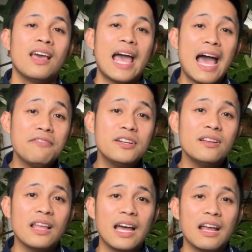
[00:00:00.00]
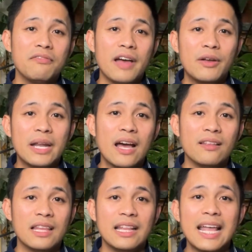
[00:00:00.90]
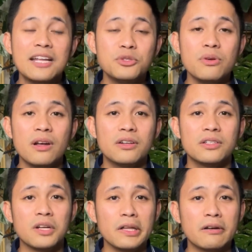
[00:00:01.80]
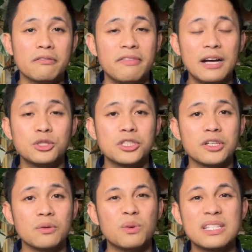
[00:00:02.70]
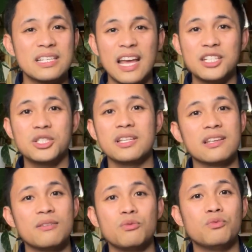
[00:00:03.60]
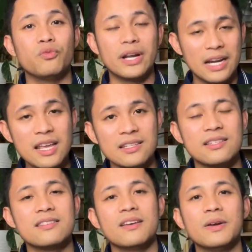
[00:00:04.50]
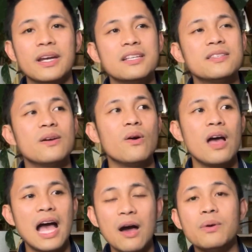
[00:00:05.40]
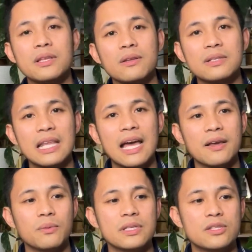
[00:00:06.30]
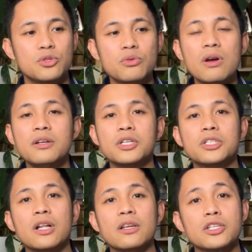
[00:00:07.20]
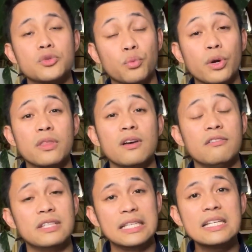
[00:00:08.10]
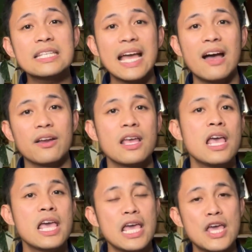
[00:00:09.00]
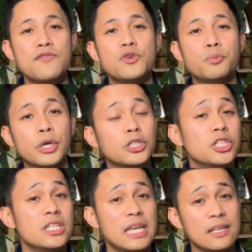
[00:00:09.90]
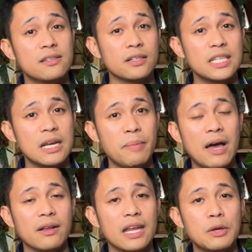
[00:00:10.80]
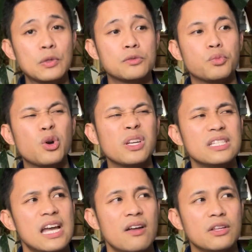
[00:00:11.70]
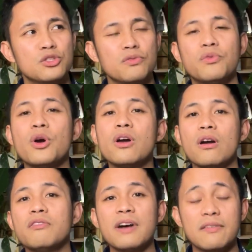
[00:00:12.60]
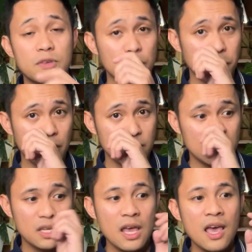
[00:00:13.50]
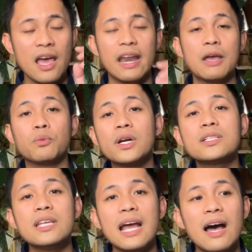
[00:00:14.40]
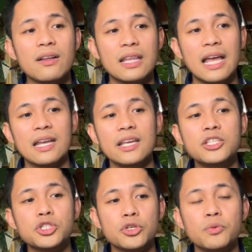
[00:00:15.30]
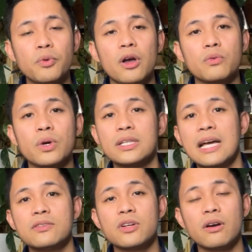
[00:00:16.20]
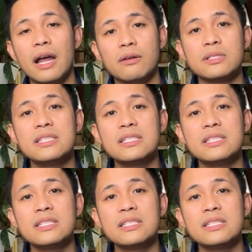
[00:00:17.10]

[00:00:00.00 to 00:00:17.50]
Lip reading: after that, I found out that that $200 voucher wasn't actually what it is. Okay, so how it looked like was $200 worth of discount if you purchase a certain amount, and it was broken down into 4 or 5 coupons. And I worked it out that each coupon worked out to around